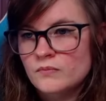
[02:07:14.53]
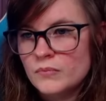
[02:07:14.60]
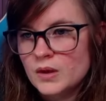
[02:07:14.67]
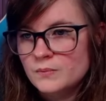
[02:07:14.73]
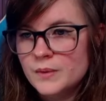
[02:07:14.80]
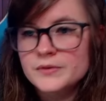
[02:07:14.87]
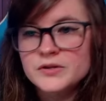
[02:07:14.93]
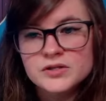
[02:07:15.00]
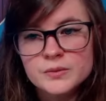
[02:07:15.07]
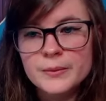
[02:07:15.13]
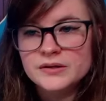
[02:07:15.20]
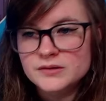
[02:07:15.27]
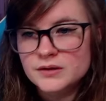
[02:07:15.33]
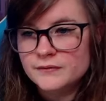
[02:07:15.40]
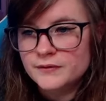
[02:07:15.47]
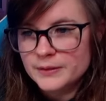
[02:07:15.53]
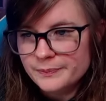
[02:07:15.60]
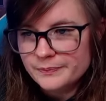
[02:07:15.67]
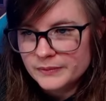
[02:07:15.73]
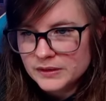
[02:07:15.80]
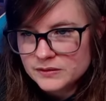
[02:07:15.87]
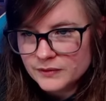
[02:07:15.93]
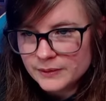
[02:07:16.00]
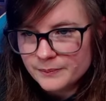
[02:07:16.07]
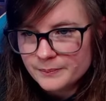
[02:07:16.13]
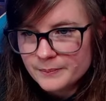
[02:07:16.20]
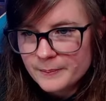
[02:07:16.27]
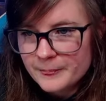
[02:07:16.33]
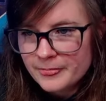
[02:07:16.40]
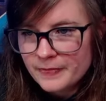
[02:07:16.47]
Probably just a box art for them. That's fair.
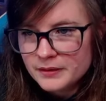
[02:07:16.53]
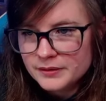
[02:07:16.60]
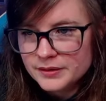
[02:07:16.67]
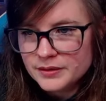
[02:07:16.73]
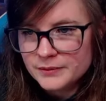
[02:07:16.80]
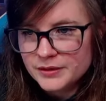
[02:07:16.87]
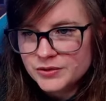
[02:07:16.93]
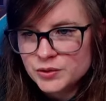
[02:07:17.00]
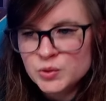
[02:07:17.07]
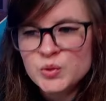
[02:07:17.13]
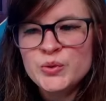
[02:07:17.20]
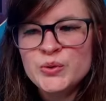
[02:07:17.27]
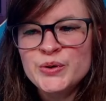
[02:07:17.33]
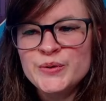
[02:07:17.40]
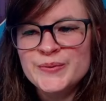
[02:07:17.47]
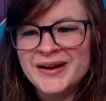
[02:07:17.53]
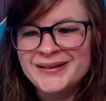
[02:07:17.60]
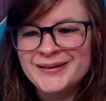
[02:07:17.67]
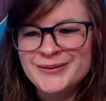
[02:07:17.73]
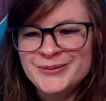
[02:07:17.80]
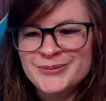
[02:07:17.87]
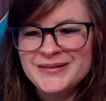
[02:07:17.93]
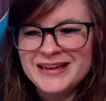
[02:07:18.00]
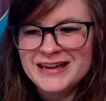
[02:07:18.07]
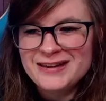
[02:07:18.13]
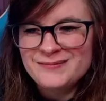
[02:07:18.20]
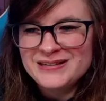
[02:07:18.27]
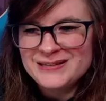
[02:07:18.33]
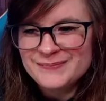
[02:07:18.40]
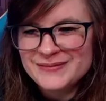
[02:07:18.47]
Nothing much. Ooh, bought a new
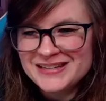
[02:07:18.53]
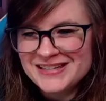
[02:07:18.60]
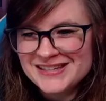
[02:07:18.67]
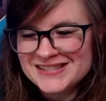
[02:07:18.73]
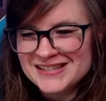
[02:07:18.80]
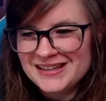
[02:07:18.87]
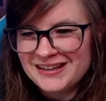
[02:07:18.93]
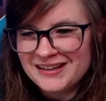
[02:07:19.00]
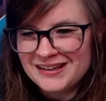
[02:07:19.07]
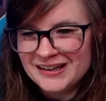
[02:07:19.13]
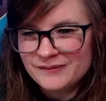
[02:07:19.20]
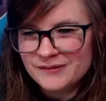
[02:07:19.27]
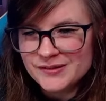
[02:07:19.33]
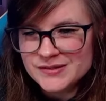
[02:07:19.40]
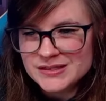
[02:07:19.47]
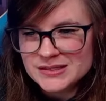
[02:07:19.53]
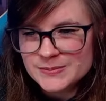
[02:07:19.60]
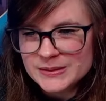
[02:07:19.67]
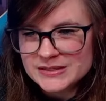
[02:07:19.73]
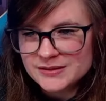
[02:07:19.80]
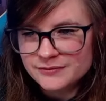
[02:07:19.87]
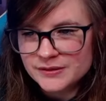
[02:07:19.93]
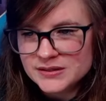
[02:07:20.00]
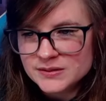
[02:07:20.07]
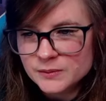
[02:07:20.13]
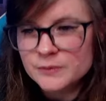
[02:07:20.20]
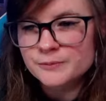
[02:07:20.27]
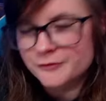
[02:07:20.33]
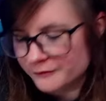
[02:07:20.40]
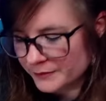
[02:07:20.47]
gaming PC. Not one of those expensive ones, but
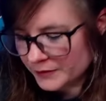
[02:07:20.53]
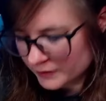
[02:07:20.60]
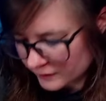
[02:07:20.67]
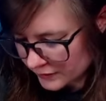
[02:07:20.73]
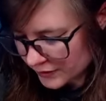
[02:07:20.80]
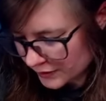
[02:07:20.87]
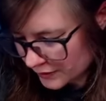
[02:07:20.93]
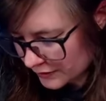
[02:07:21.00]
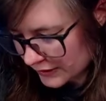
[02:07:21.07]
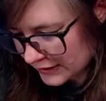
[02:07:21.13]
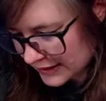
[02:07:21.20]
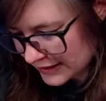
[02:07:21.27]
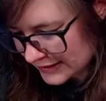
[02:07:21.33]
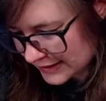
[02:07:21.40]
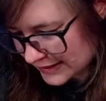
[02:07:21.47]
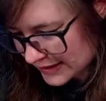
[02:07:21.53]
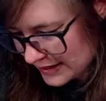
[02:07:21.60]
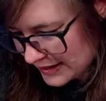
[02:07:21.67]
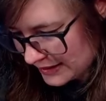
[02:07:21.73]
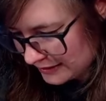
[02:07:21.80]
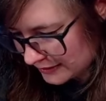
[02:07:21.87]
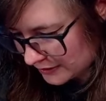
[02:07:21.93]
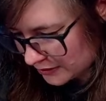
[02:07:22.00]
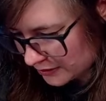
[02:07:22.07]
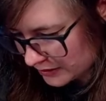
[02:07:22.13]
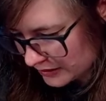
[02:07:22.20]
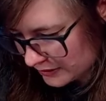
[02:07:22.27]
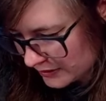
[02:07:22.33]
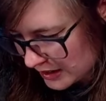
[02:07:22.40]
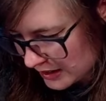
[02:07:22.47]
improvement over the current rig. That's exciting, though.
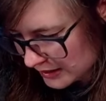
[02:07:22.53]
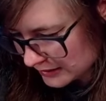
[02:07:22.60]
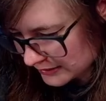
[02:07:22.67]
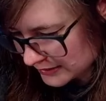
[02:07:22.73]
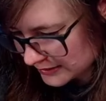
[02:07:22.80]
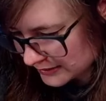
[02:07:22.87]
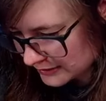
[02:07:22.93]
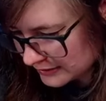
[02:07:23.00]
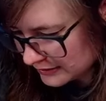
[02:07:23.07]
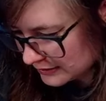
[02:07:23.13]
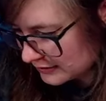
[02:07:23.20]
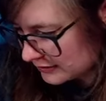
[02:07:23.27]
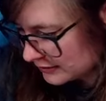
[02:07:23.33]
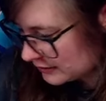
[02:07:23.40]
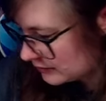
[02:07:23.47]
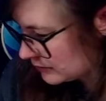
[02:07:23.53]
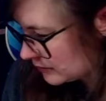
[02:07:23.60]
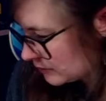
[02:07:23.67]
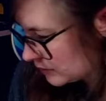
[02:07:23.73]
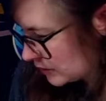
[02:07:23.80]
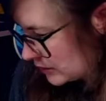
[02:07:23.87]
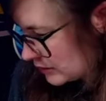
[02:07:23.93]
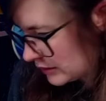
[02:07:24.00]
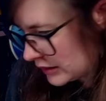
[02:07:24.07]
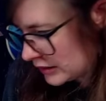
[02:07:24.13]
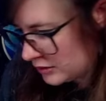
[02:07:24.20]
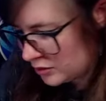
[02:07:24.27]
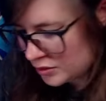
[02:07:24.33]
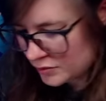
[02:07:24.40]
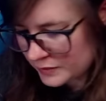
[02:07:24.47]
Congrats. That
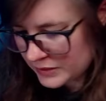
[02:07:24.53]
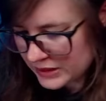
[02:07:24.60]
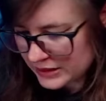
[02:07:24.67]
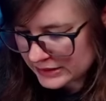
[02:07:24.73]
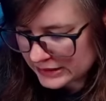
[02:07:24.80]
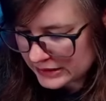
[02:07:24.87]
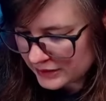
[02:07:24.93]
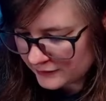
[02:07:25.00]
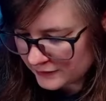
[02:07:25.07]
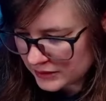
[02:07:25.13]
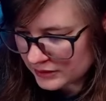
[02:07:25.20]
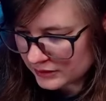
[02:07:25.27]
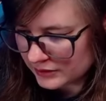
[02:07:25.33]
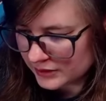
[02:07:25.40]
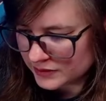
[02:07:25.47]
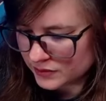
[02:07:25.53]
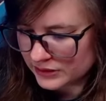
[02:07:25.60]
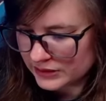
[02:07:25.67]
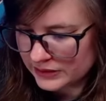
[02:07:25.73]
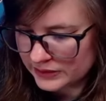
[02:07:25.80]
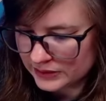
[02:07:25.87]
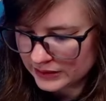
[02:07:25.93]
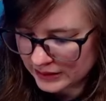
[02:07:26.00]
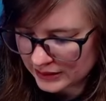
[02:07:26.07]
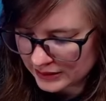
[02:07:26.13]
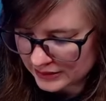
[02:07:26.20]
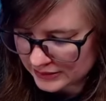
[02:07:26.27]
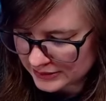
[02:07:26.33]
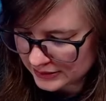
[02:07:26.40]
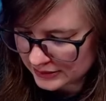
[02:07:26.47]
new PC feel is real
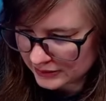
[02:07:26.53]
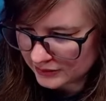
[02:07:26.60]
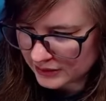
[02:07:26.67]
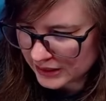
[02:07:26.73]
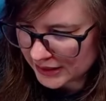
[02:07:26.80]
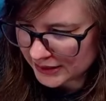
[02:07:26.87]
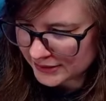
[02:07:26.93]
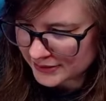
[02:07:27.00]
nice. Congrats.